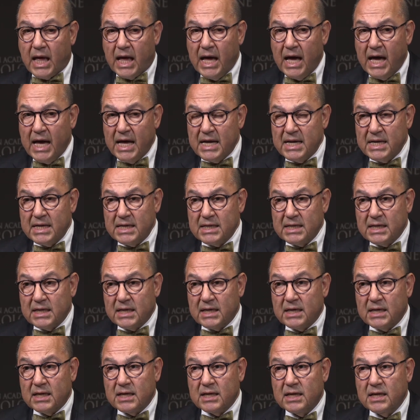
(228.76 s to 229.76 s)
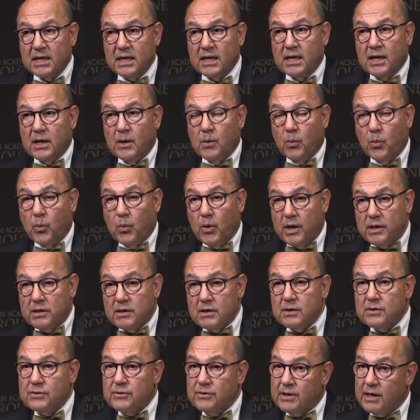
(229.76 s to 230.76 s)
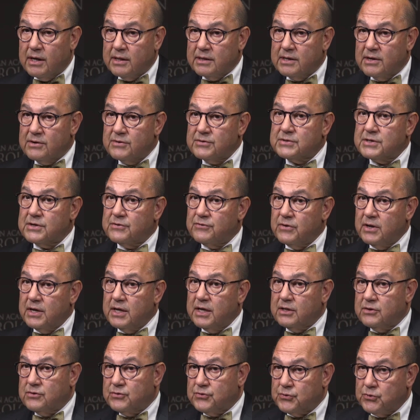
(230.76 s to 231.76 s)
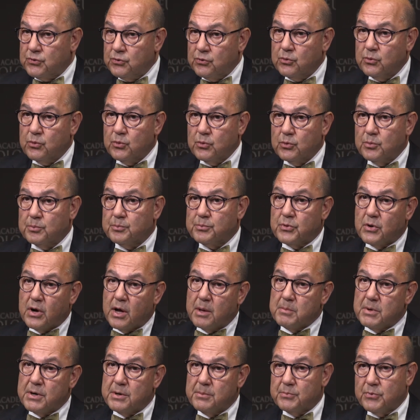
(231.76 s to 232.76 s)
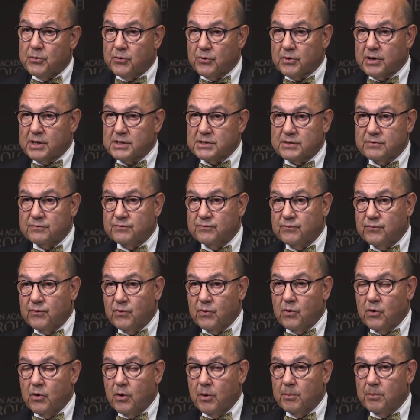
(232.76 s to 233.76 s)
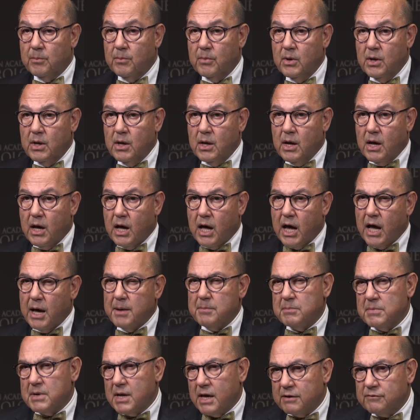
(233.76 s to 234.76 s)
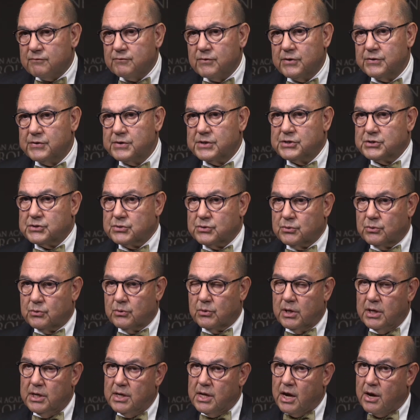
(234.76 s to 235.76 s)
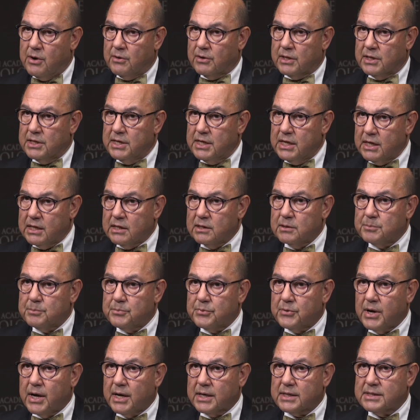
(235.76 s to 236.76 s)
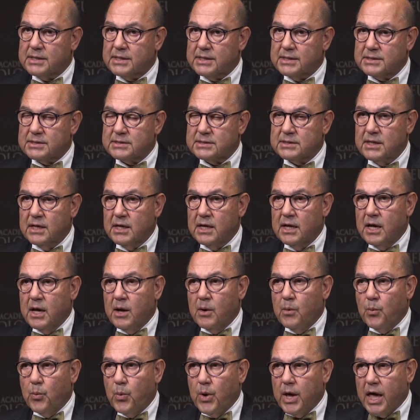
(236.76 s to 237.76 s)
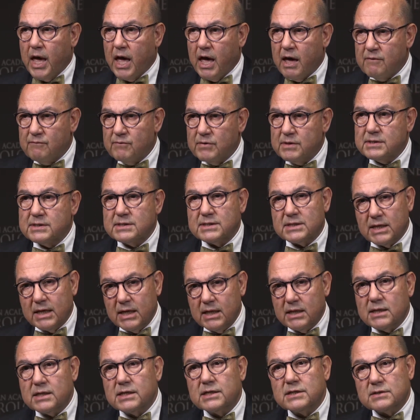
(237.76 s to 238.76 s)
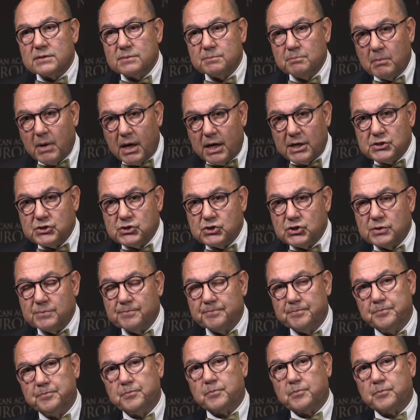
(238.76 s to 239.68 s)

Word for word: And uh, whether there is a really true primary progressive form, I'm not very sure. In our clinical practice, we haven't seen this much.